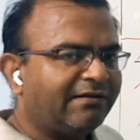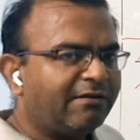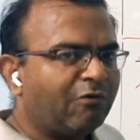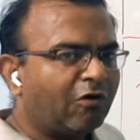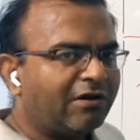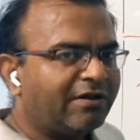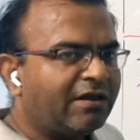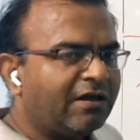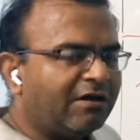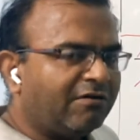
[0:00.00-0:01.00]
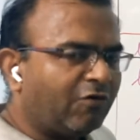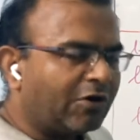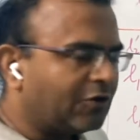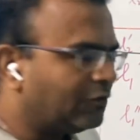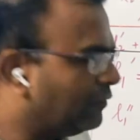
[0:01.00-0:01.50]
and Morley
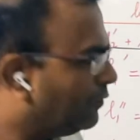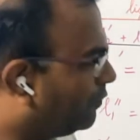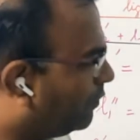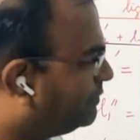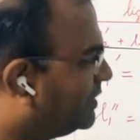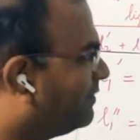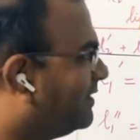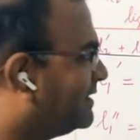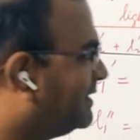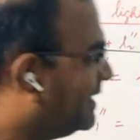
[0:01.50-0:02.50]
wanted to observe is